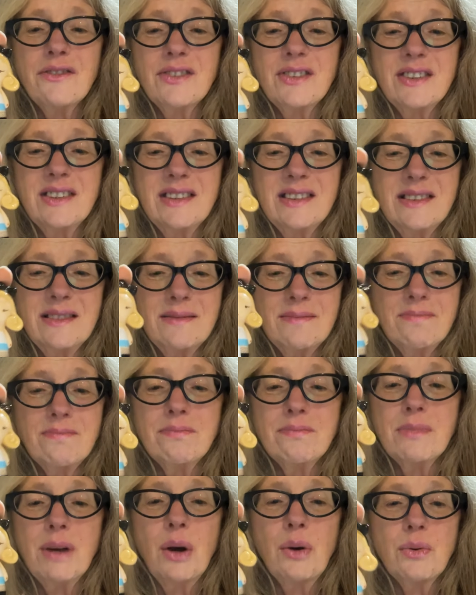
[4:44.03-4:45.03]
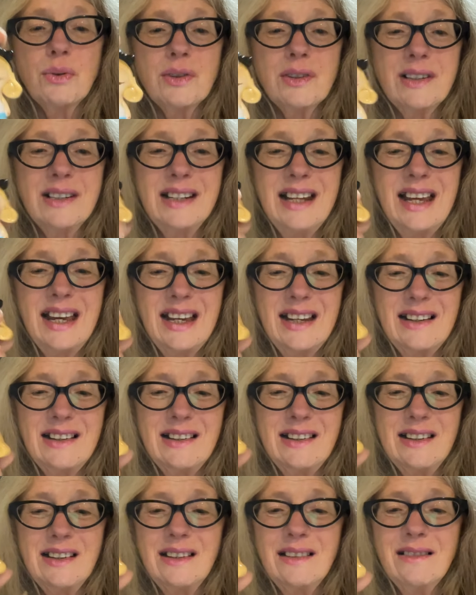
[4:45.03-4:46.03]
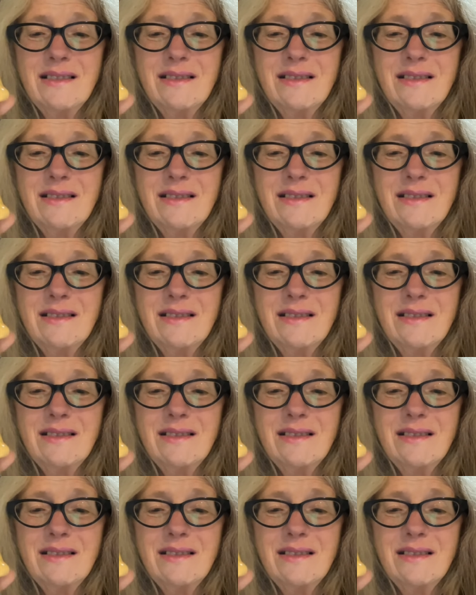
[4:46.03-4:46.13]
smelt lately.